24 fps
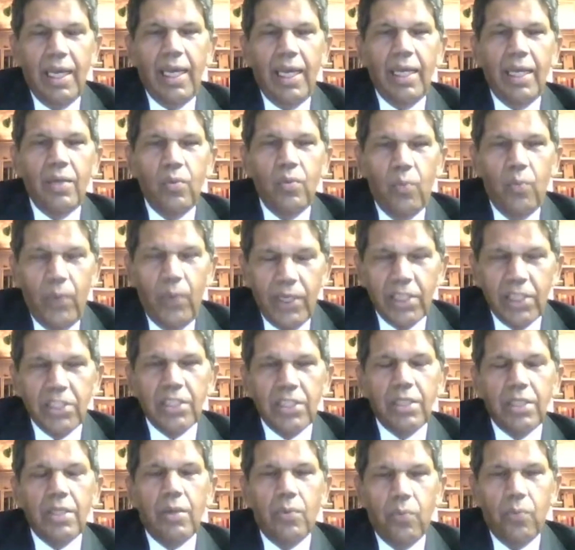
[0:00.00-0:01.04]
in which
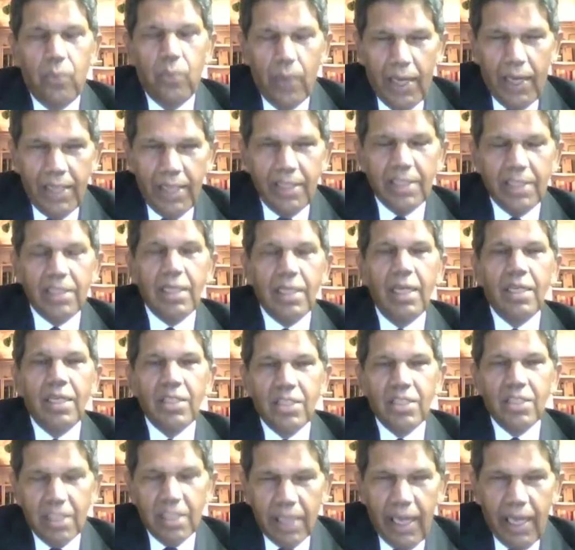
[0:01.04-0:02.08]
the rights
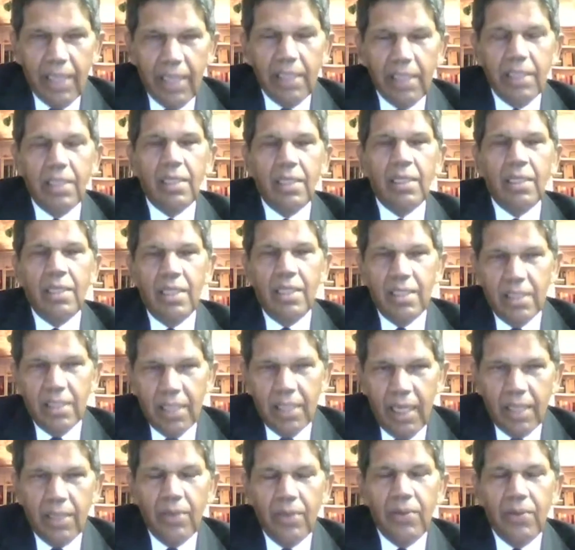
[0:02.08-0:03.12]
stated in this
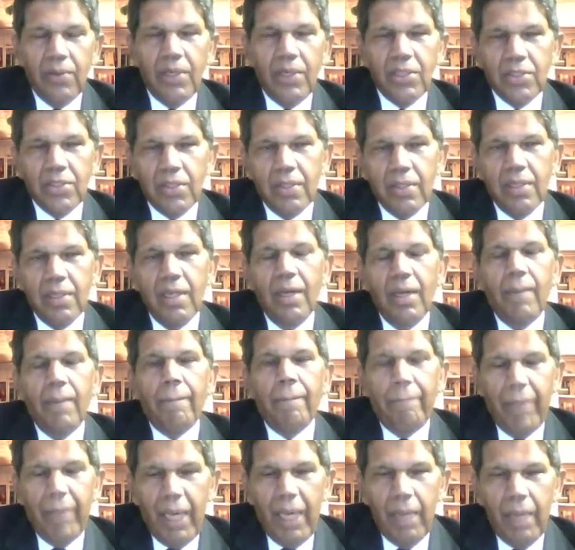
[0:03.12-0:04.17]
declaration
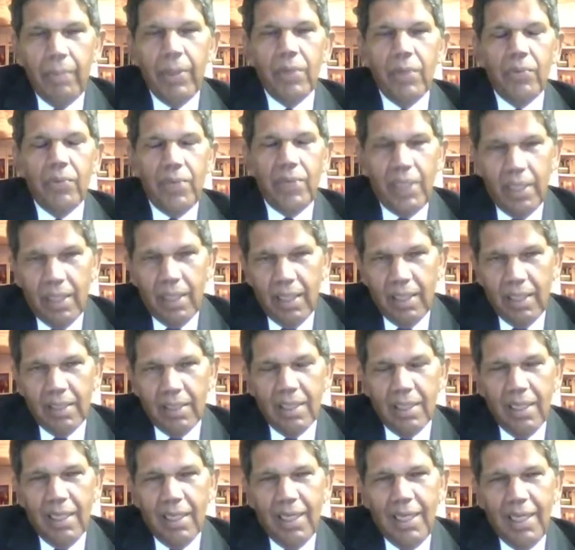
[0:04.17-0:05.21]
may be
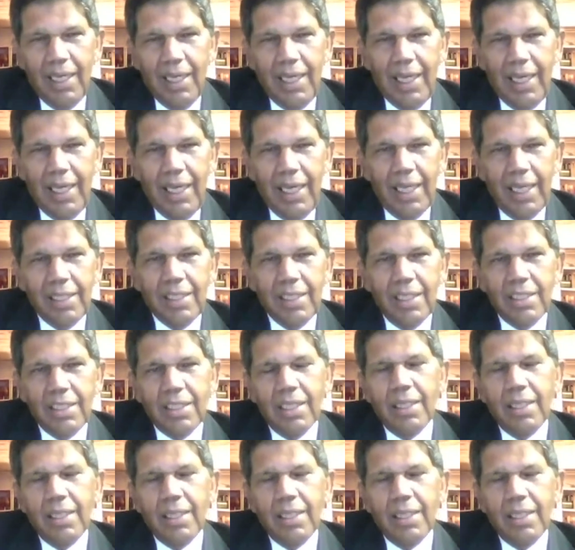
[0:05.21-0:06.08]
realized. It is an